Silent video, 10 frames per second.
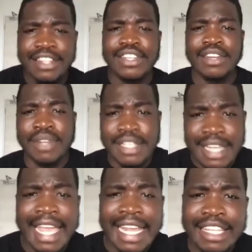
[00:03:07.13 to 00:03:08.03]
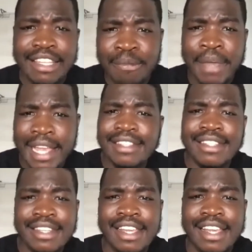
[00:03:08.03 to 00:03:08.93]
and retain the best
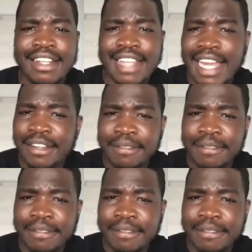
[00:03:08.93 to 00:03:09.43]
talent.